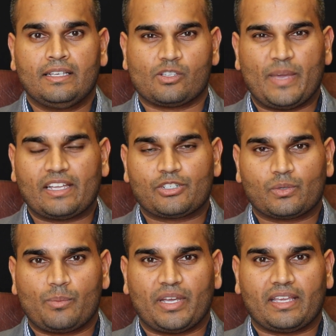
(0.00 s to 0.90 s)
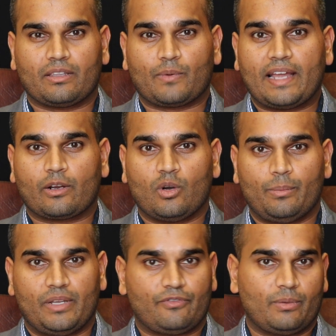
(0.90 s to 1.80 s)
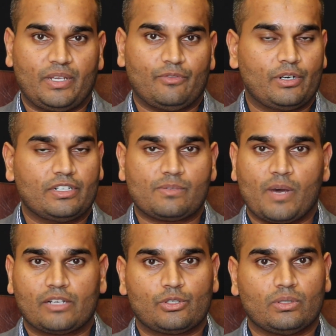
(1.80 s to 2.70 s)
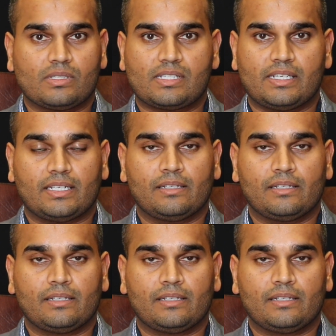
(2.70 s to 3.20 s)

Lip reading: So making sure we're picking the right equipment from inverters, modules